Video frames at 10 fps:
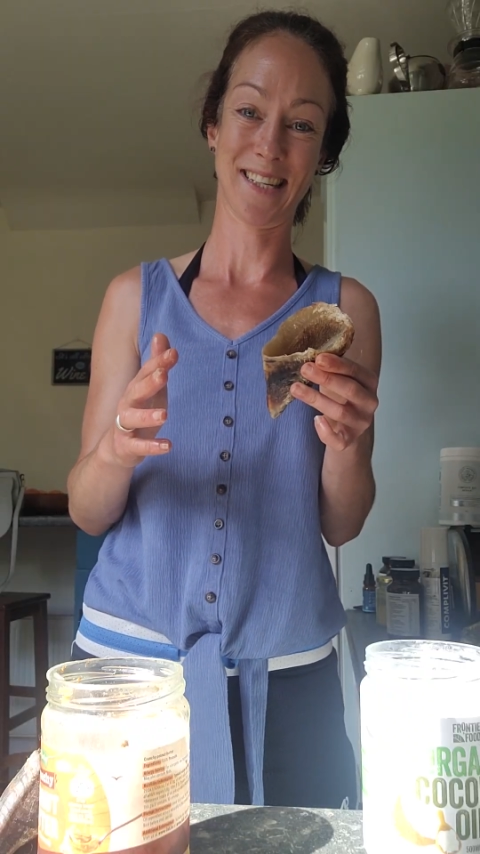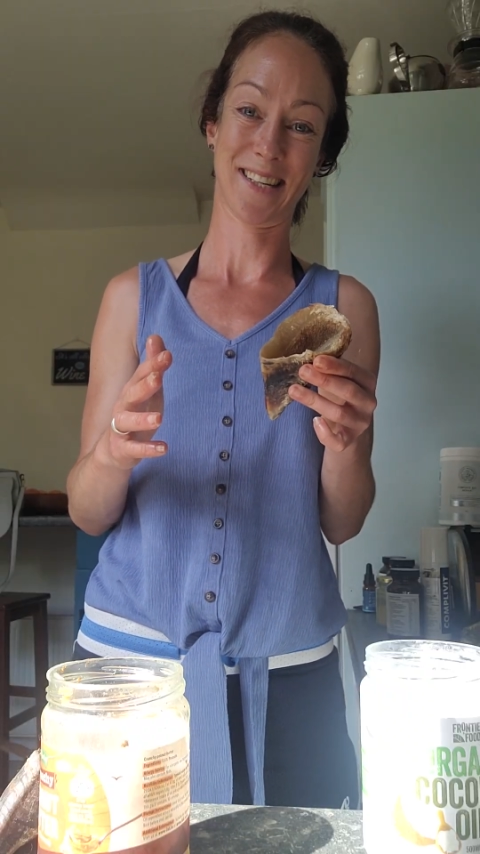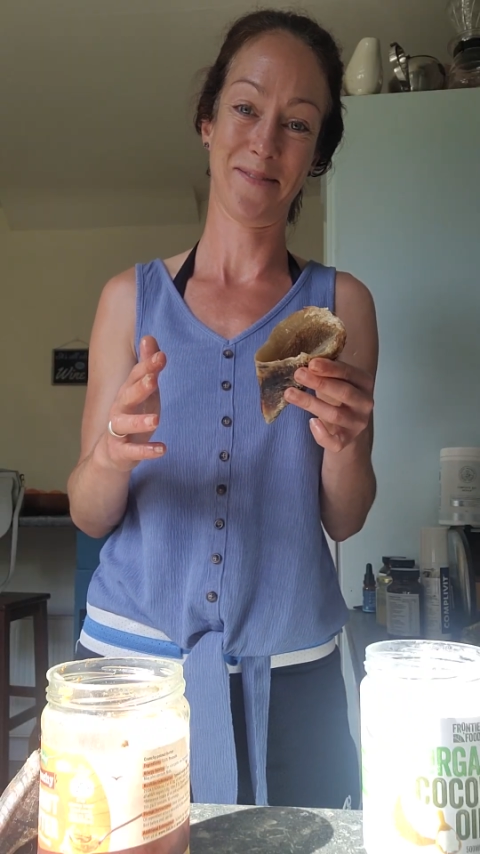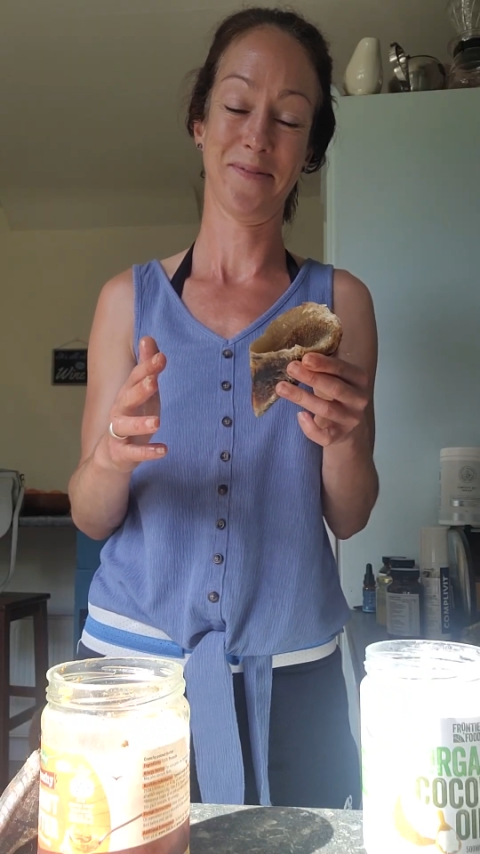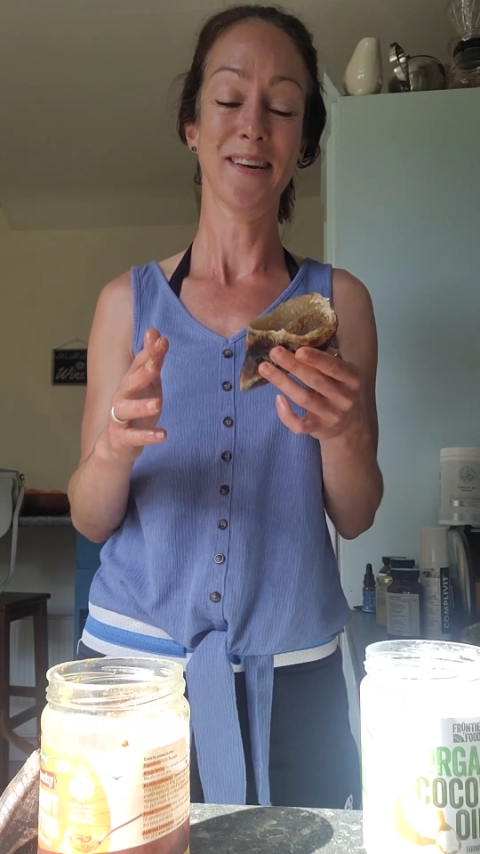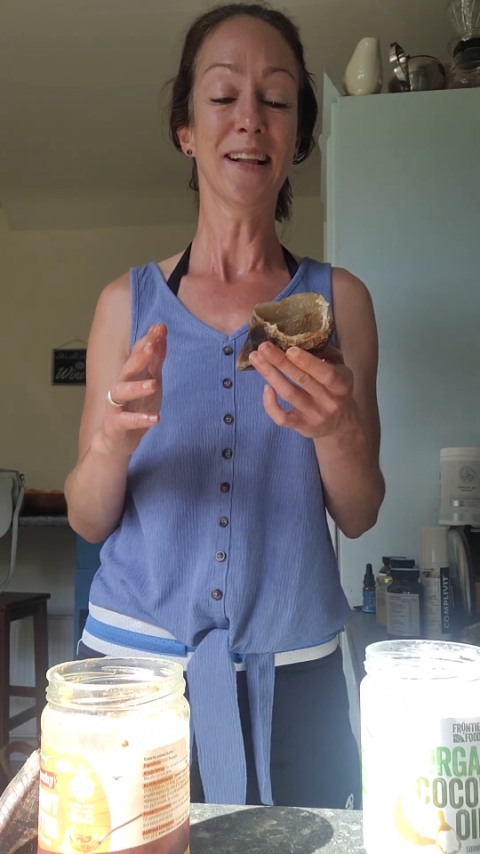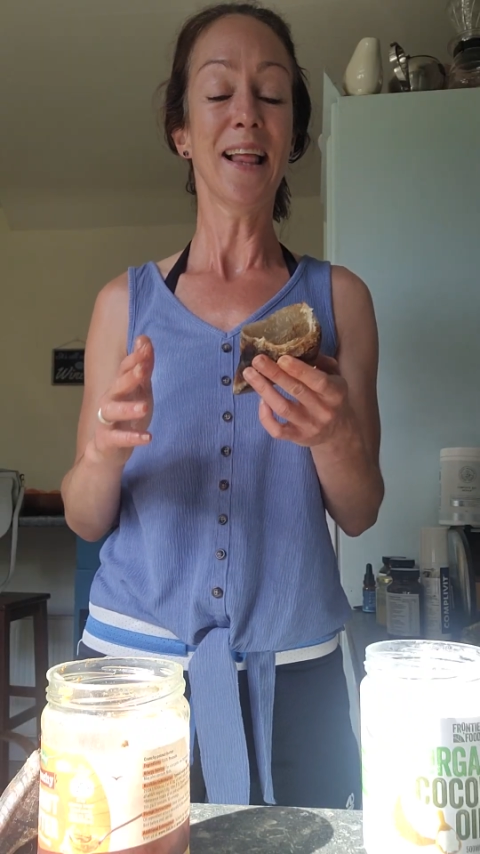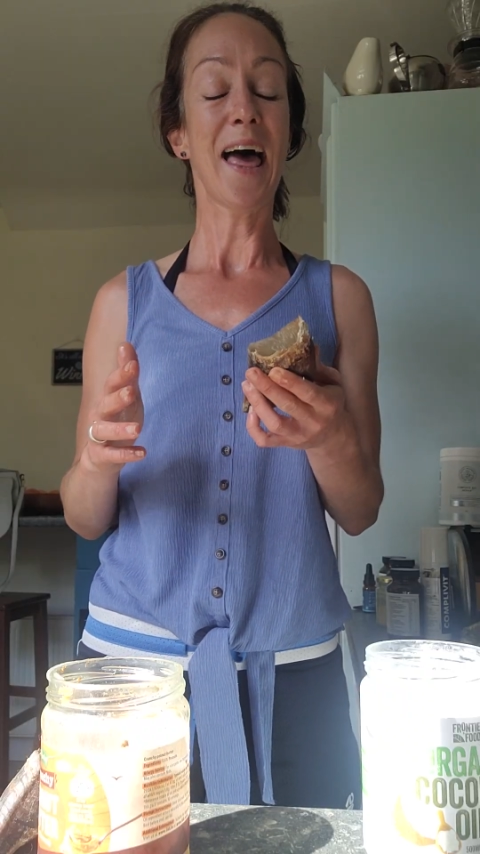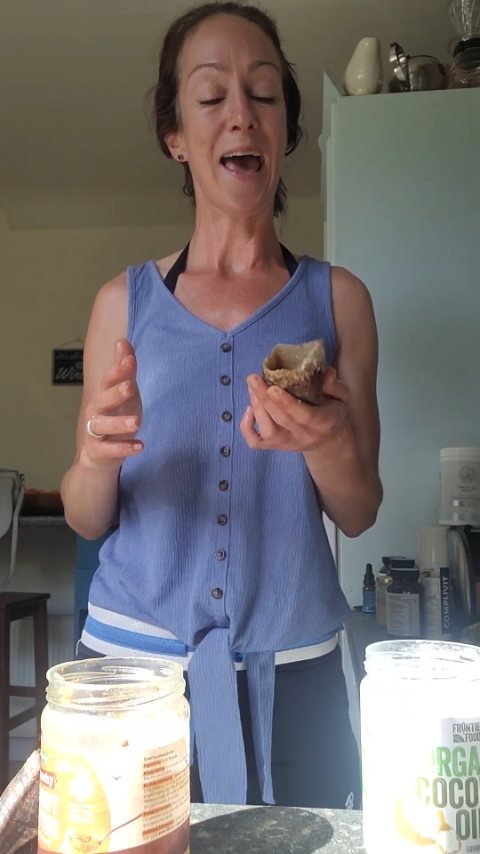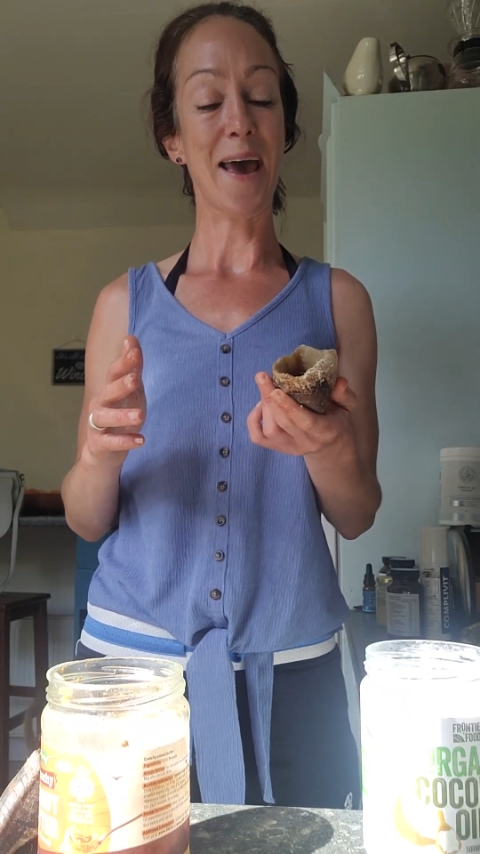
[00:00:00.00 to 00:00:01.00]

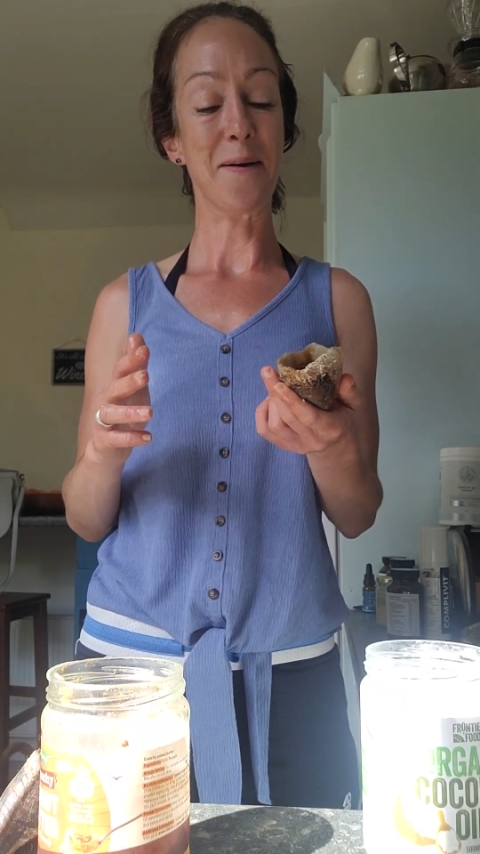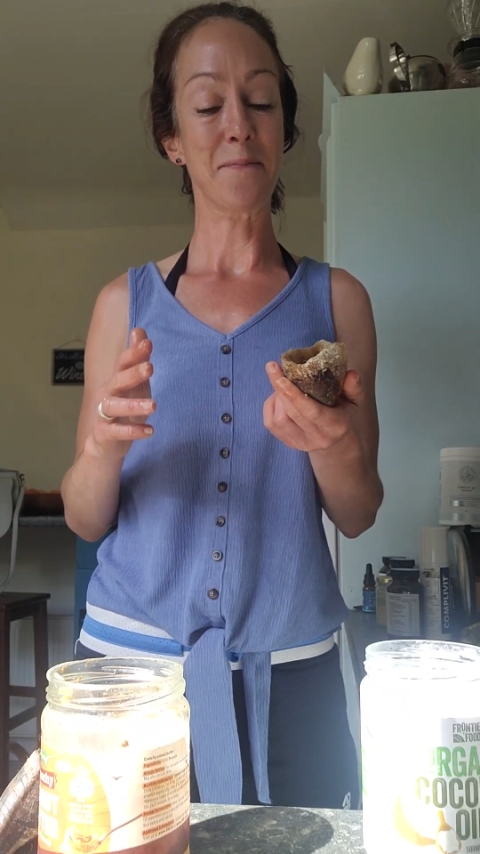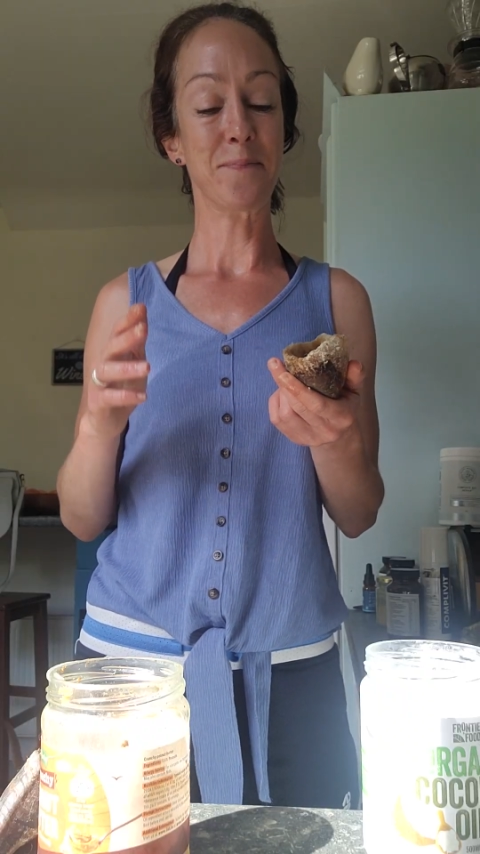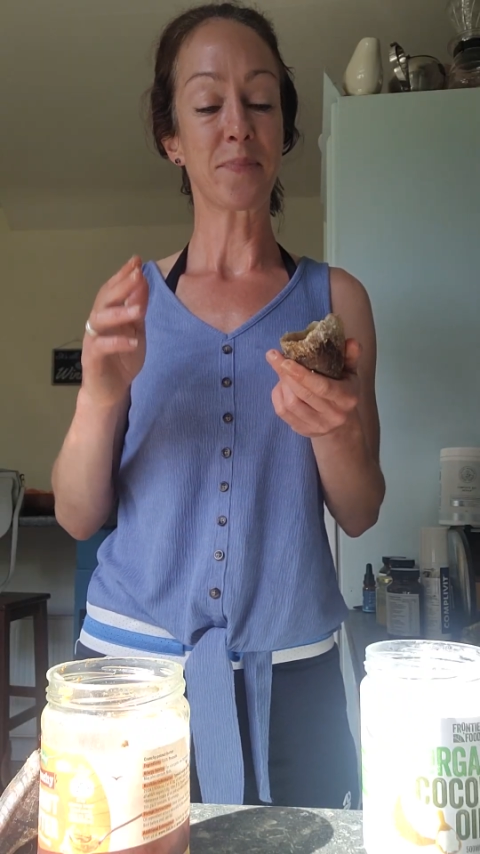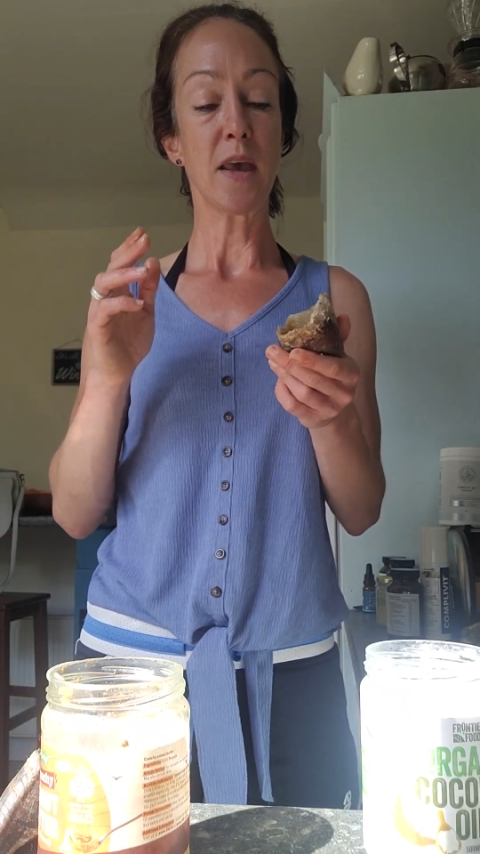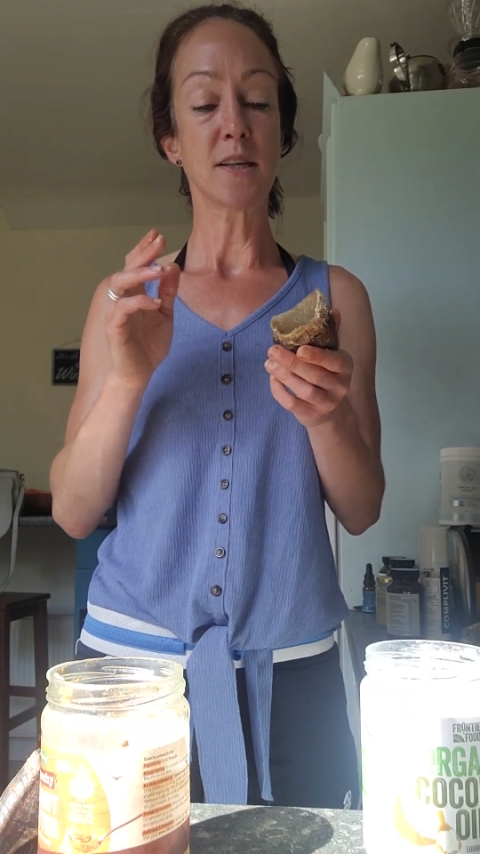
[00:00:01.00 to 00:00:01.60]
time.